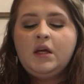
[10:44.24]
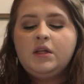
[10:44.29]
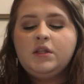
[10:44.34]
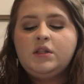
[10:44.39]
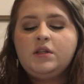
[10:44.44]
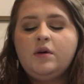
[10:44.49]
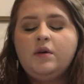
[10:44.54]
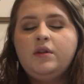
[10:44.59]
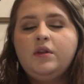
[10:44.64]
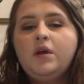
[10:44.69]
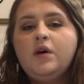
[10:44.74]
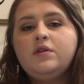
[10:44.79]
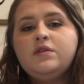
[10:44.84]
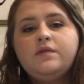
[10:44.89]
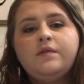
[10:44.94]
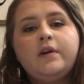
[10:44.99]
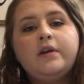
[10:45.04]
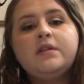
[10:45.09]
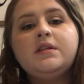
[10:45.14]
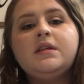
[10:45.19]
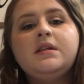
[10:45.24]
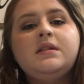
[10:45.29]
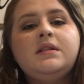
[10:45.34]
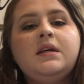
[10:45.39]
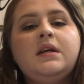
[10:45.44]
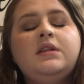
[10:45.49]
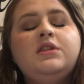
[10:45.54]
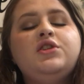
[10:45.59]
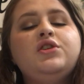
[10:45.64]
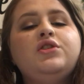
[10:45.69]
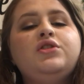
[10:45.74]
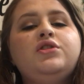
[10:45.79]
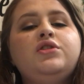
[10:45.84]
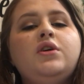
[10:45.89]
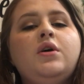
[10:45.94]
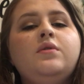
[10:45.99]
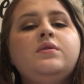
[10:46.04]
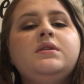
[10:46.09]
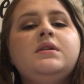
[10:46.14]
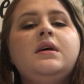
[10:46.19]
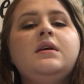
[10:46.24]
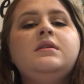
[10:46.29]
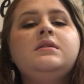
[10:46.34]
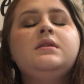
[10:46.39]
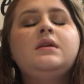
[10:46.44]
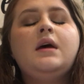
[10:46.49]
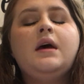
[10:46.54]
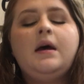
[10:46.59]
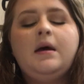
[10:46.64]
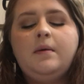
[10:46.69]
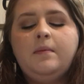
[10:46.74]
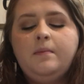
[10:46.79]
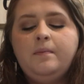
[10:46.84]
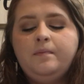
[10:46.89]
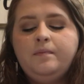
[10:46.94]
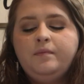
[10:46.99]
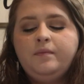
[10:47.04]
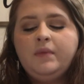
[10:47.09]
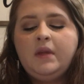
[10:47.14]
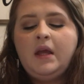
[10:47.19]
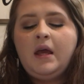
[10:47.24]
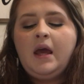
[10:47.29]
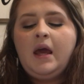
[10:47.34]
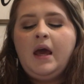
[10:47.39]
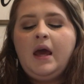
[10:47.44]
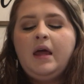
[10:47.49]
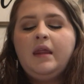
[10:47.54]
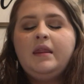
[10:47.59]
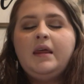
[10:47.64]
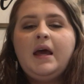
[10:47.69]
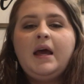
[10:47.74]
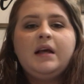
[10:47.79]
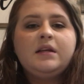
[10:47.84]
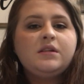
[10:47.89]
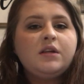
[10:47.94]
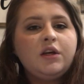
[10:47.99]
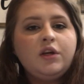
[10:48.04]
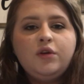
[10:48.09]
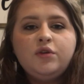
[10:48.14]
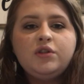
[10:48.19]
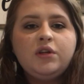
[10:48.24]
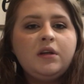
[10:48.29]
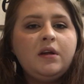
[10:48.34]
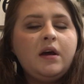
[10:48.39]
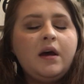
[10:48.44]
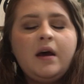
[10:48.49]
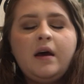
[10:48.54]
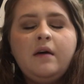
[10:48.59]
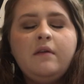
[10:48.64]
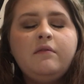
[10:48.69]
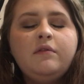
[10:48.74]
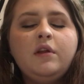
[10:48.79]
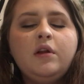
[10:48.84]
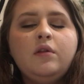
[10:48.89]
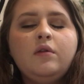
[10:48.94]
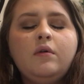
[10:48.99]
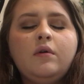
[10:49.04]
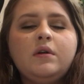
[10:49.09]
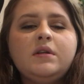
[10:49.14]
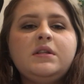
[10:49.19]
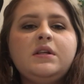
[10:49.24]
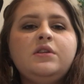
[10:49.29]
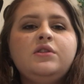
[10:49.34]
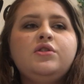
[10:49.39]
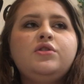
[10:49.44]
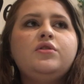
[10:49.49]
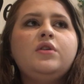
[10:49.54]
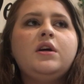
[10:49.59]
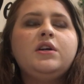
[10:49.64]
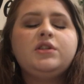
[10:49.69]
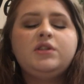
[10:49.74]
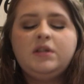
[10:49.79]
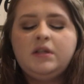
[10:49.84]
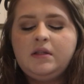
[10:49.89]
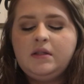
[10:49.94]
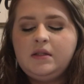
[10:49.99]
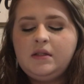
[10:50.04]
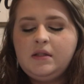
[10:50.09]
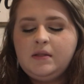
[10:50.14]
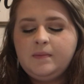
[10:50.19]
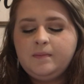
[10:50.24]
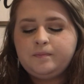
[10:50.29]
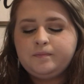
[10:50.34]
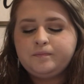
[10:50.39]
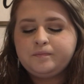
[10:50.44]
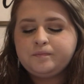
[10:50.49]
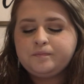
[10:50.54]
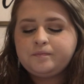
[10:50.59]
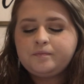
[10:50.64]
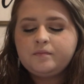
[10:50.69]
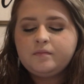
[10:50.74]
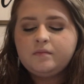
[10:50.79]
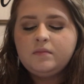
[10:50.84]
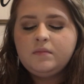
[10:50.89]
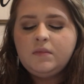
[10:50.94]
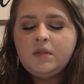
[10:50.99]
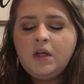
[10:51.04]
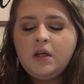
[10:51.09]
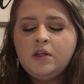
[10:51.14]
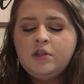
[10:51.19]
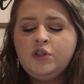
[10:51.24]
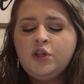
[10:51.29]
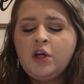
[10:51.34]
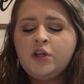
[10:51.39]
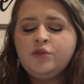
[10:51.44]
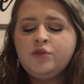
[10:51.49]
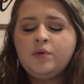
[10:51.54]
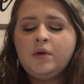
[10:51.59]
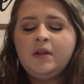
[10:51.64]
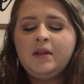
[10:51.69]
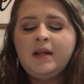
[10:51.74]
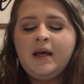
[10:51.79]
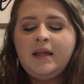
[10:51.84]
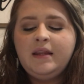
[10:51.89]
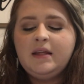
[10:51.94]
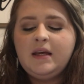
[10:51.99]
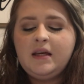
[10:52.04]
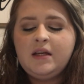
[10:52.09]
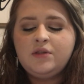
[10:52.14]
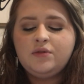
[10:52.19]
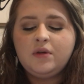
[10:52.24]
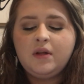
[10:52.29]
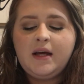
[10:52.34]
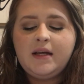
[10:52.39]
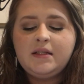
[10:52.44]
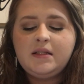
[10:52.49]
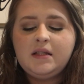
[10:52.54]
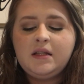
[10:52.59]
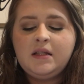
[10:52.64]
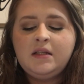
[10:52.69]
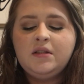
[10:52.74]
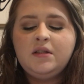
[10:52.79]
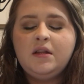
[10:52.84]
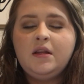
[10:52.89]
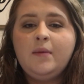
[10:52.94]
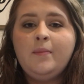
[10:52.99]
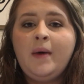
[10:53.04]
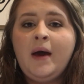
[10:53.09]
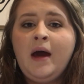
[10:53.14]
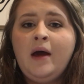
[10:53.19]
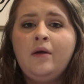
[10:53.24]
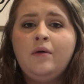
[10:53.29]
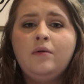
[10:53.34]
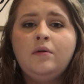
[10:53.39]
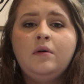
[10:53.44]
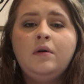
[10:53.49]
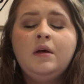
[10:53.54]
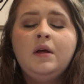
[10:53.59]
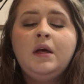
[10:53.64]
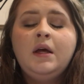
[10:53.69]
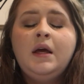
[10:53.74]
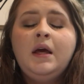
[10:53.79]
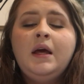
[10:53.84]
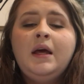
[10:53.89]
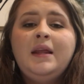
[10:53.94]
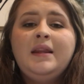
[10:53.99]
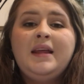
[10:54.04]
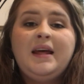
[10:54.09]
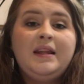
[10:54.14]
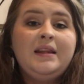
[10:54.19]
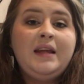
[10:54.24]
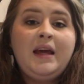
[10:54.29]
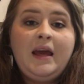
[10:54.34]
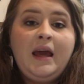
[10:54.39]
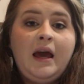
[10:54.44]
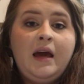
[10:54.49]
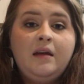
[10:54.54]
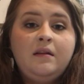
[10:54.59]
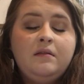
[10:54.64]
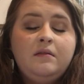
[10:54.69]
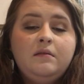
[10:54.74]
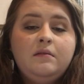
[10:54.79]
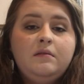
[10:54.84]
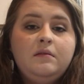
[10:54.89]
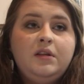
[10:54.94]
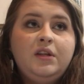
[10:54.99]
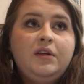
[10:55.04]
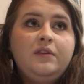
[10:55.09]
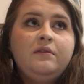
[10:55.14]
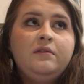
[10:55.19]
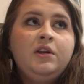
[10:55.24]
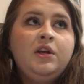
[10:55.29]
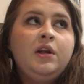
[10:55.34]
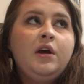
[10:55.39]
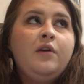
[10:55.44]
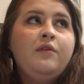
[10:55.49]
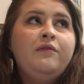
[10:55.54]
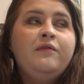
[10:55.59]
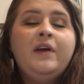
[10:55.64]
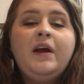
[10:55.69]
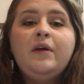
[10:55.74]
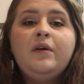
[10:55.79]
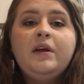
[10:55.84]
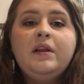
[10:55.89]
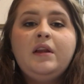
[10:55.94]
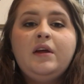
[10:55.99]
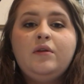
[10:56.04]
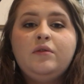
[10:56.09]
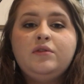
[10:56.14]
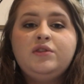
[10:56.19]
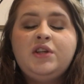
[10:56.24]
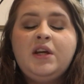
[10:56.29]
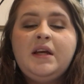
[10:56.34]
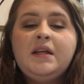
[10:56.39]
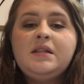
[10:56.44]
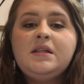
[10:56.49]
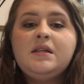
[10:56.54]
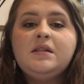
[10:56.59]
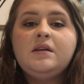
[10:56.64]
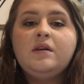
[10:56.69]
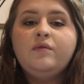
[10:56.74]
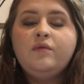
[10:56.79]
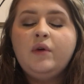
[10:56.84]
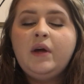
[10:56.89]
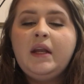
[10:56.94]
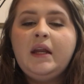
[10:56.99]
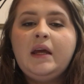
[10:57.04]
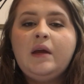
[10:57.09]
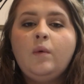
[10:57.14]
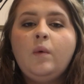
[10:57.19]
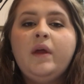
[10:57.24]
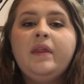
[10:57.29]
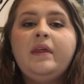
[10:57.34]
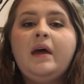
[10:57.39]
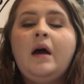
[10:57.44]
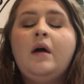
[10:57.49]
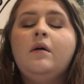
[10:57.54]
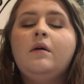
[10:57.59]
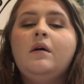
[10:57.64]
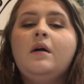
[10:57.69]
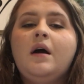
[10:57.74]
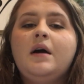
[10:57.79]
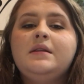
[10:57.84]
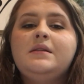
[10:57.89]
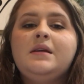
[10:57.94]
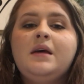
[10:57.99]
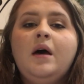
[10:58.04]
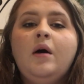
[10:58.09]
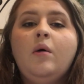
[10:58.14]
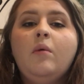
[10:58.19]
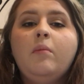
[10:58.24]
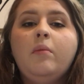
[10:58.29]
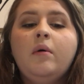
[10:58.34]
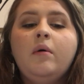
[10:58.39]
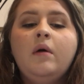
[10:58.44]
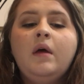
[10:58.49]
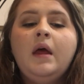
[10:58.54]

So in those verses, it just shows us the execution of the Lord's instructions. Joshua led the Israelites into the battle that they had, you know, very little chances of winning without God's help.